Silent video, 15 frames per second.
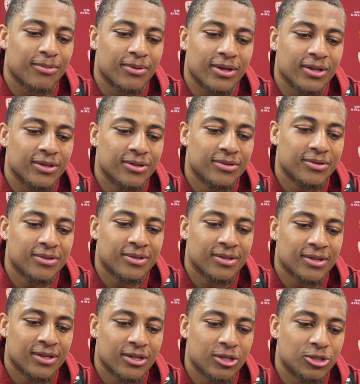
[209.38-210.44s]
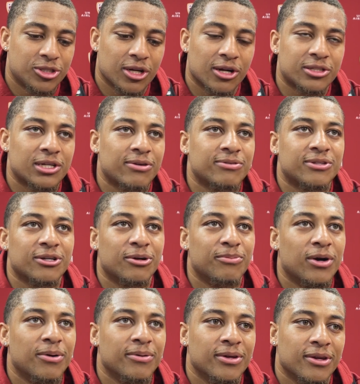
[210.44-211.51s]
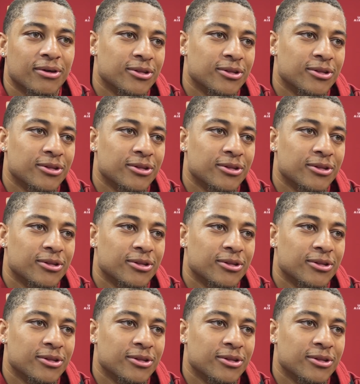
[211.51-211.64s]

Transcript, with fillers: I mean, you cherish every single moment, you know.